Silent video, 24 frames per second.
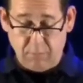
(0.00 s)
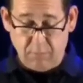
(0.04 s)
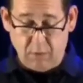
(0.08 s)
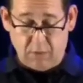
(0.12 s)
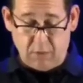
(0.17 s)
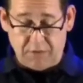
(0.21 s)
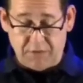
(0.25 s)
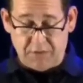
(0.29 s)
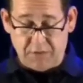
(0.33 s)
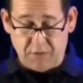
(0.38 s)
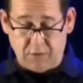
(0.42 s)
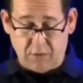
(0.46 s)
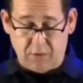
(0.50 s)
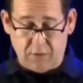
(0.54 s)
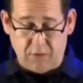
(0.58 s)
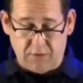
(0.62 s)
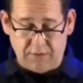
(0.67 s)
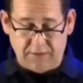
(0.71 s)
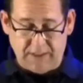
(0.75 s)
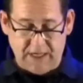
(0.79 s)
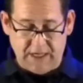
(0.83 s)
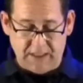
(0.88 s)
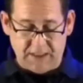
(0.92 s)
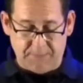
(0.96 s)
also
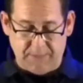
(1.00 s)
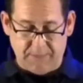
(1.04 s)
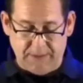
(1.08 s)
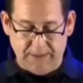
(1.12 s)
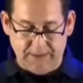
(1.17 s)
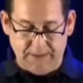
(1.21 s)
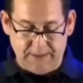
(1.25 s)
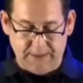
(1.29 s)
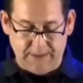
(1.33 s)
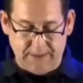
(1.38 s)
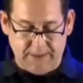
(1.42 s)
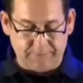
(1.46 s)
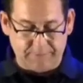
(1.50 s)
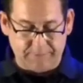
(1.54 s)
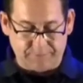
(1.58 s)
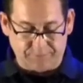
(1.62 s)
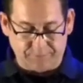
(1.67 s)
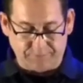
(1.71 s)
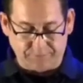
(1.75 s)
called SPT.